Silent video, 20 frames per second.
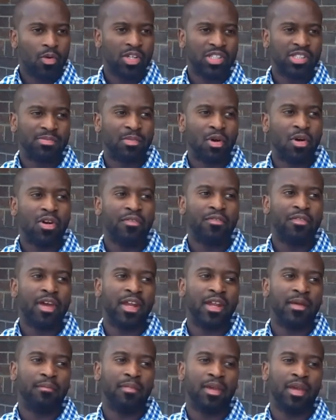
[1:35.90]
What's
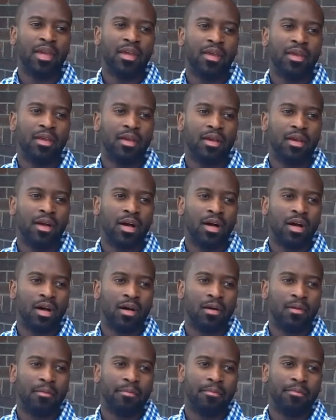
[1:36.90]
motivated me
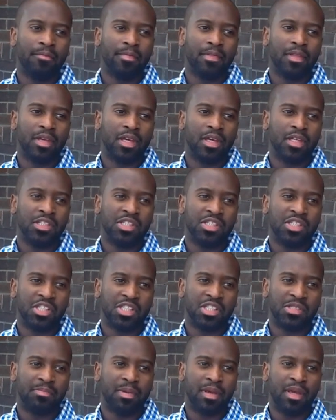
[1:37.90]
is
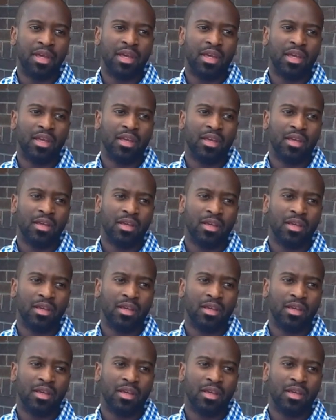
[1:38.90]
just being